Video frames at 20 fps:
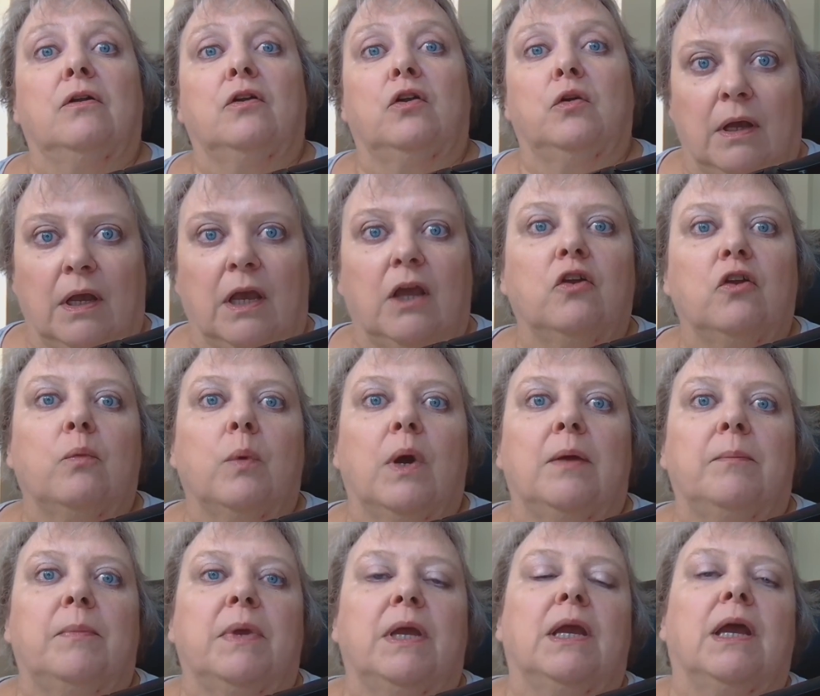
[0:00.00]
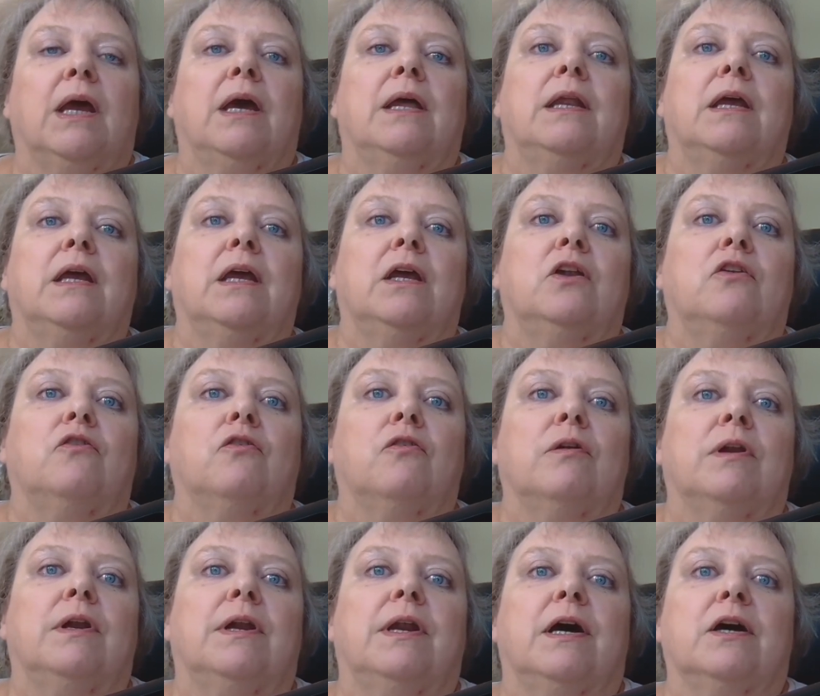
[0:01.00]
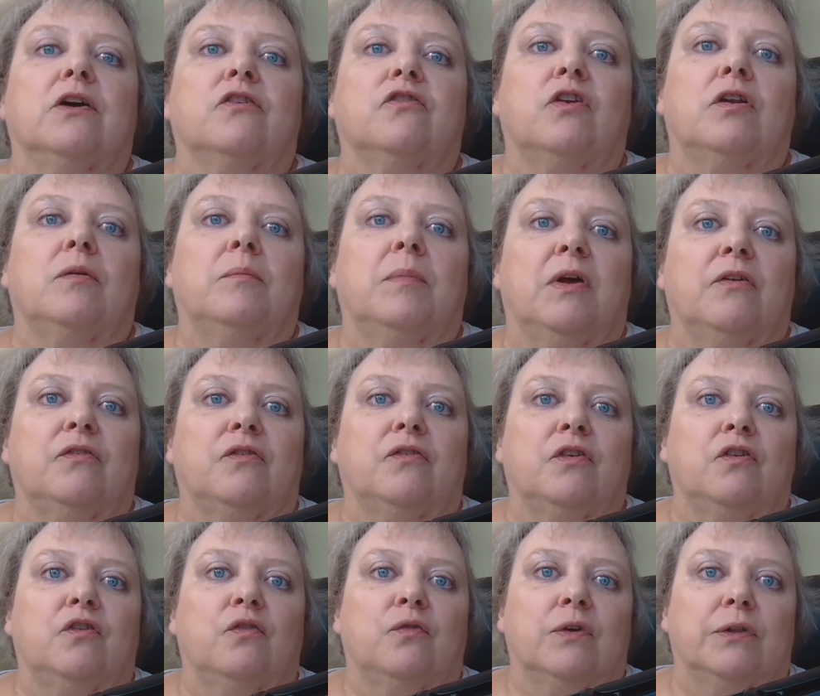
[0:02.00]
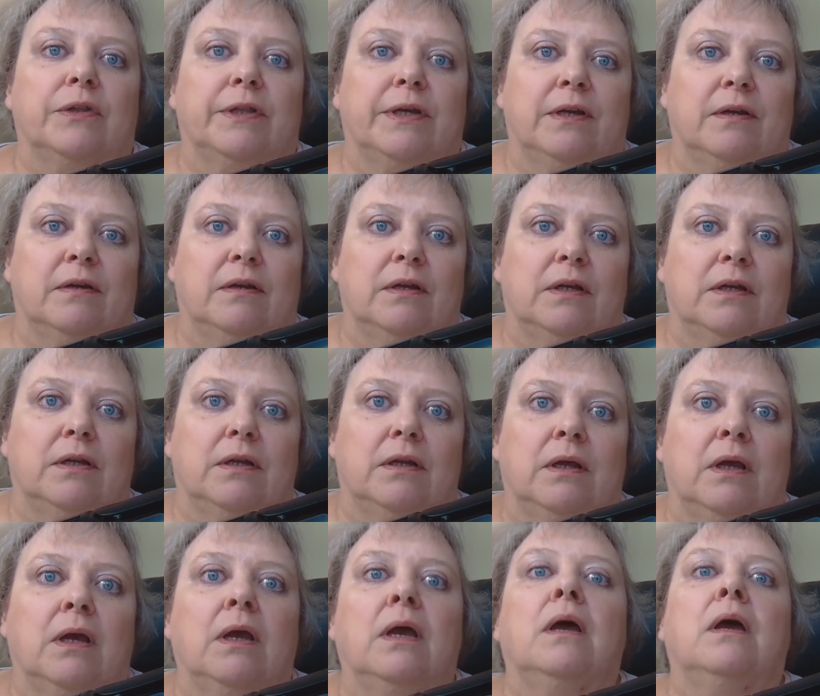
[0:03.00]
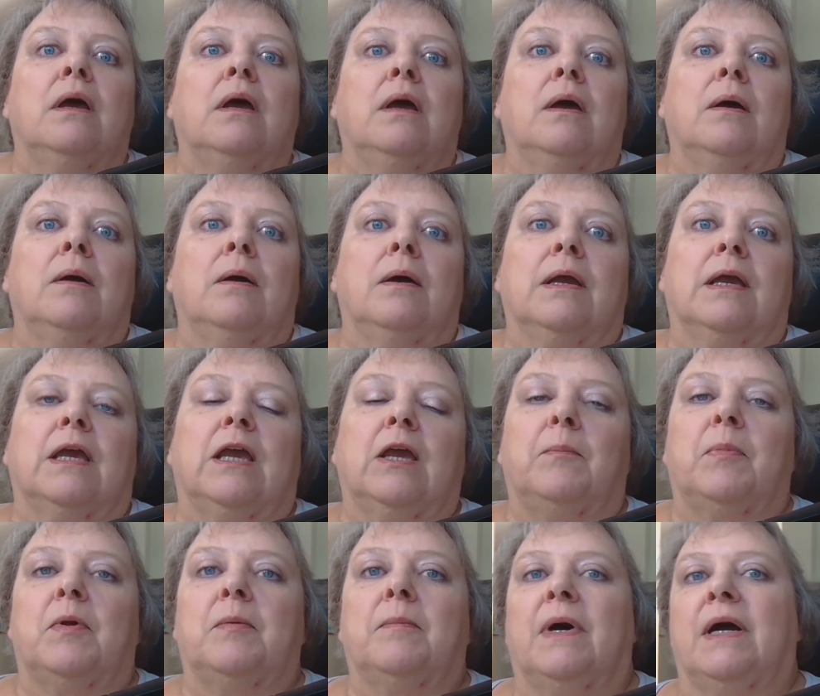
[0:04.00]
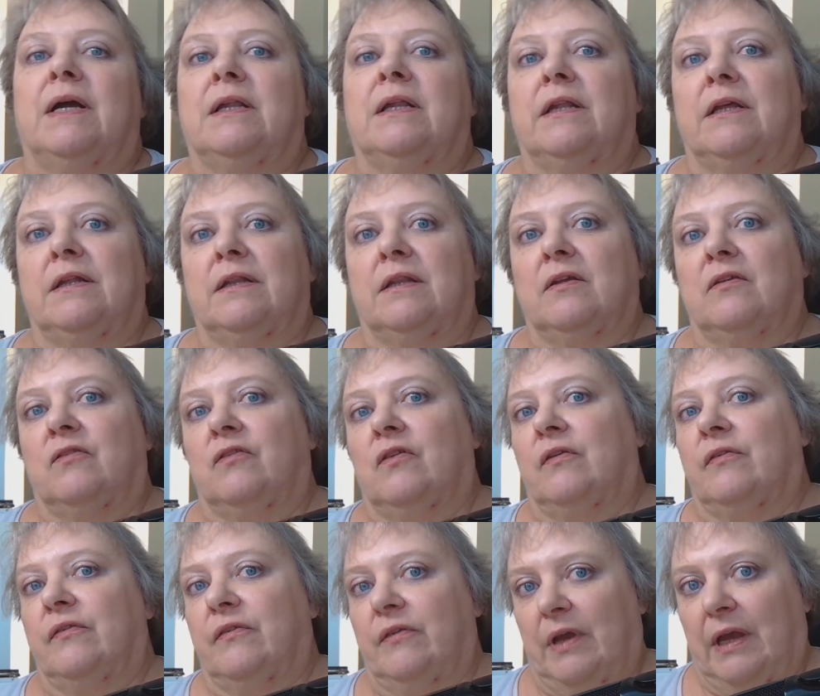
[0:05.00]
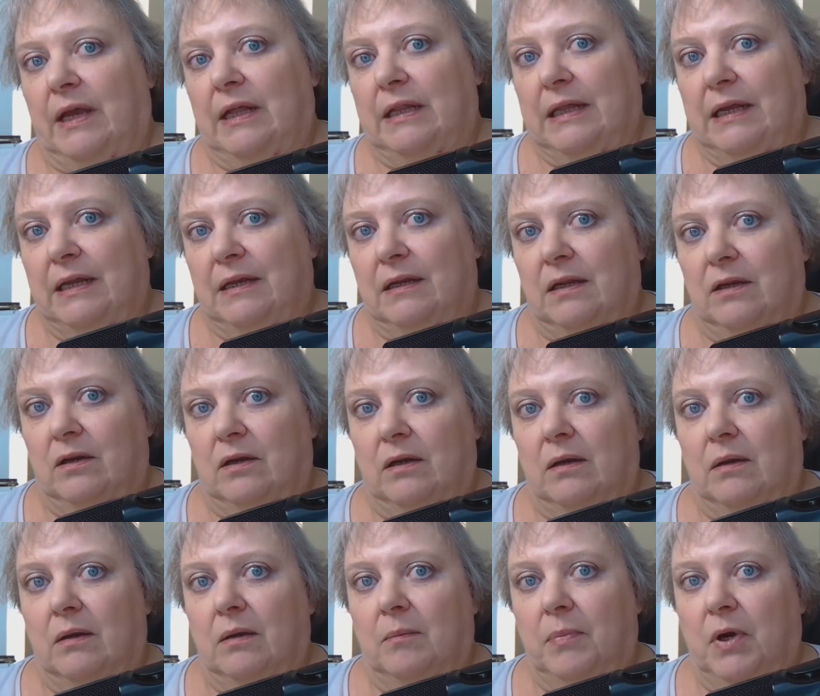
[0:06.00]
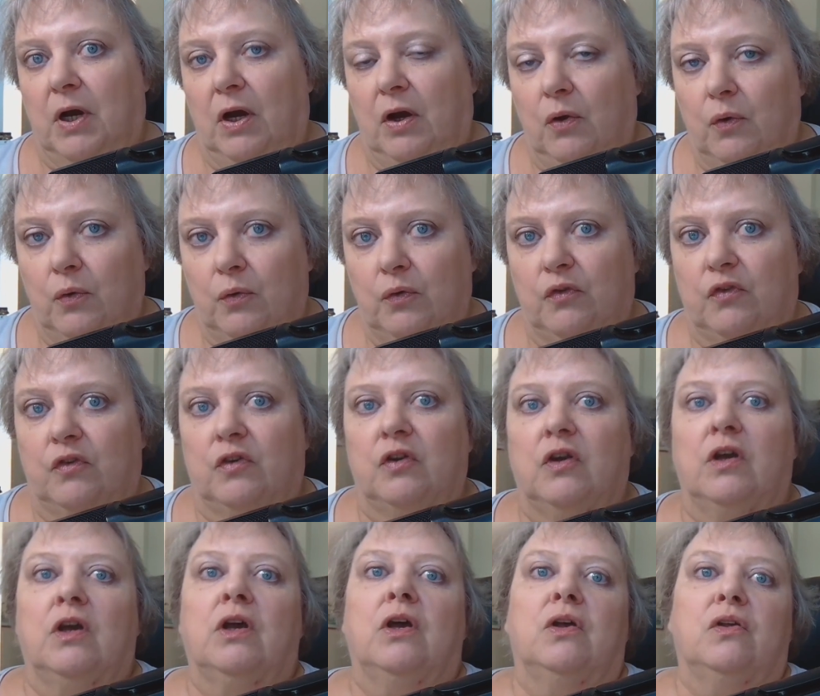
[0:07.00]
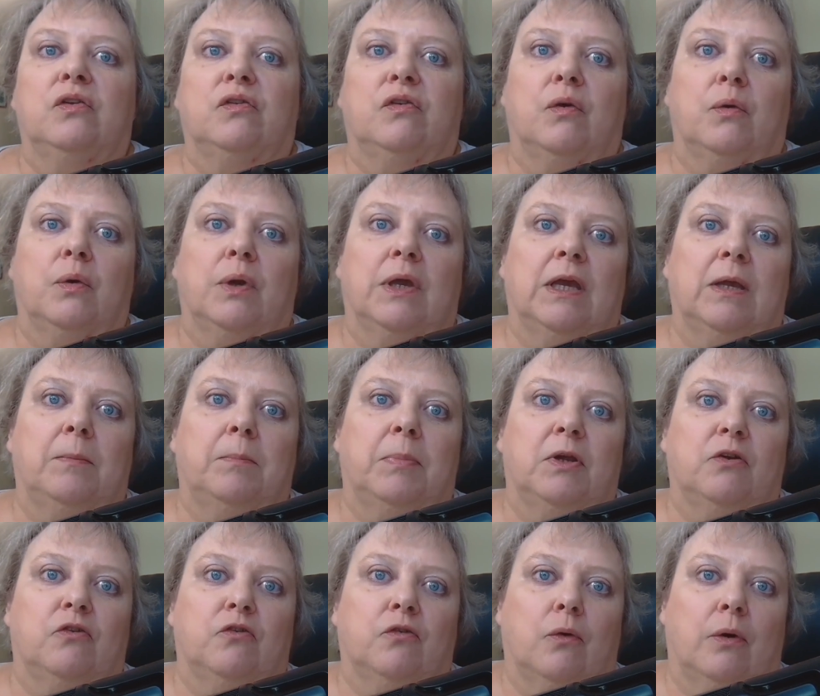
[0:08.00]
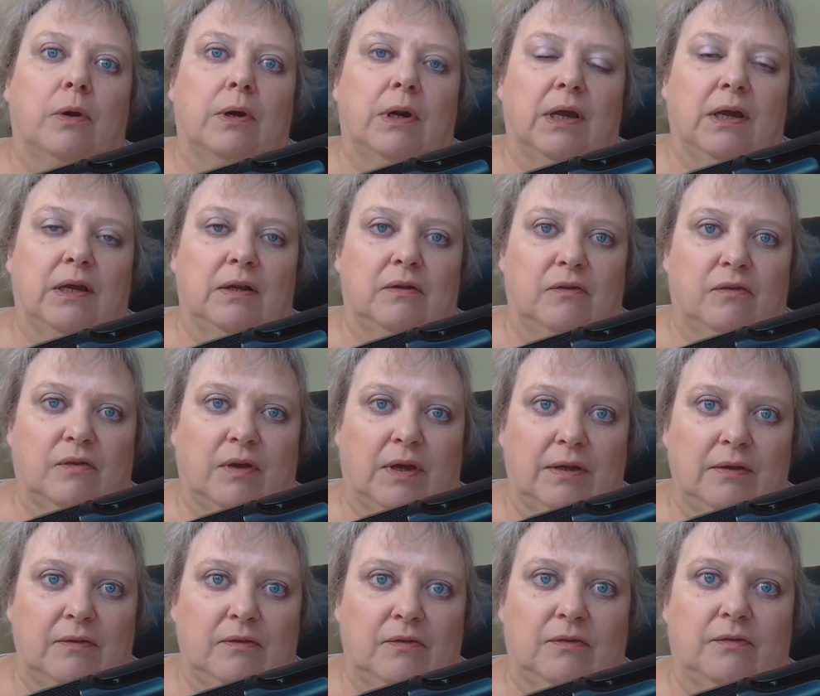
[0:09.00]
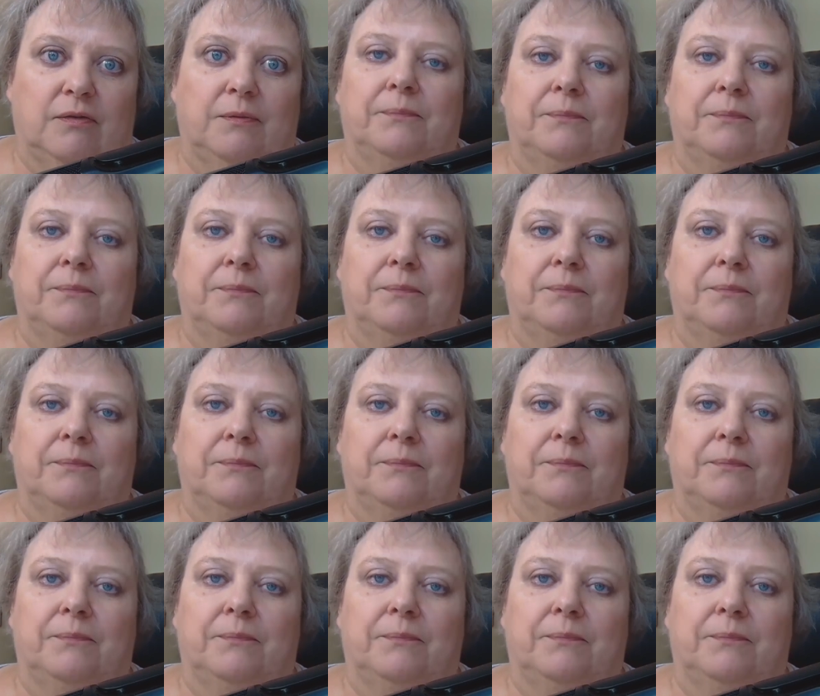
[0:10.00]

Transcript: Can you write me an introduction message for LinkedIn? Keep in mind that this is a LinkedIn post, so keep it short and concise.